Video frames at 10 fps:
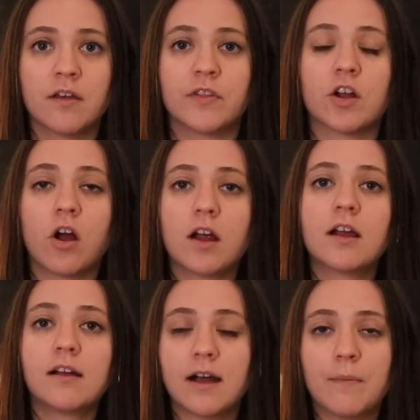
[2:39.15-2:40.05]
There are
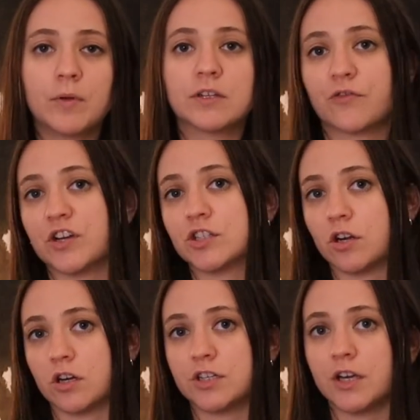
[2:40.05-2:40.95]
a couple different
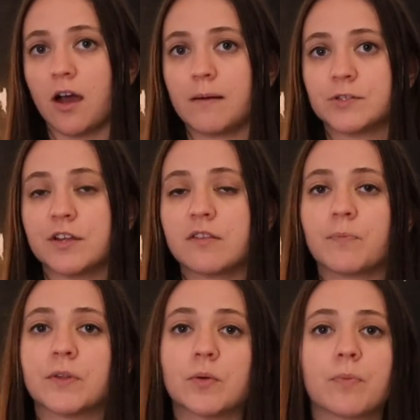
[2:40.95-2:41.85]
charging options,
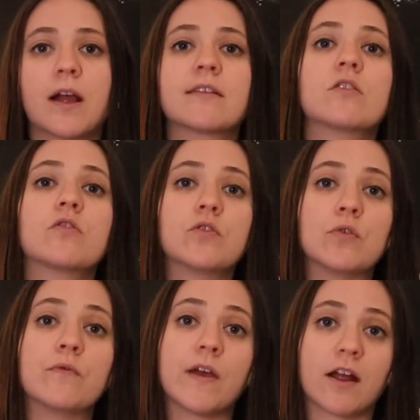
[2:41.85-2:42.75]
but the prices
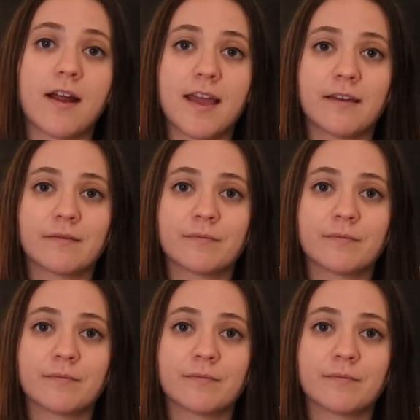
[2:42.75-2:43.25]
do vary.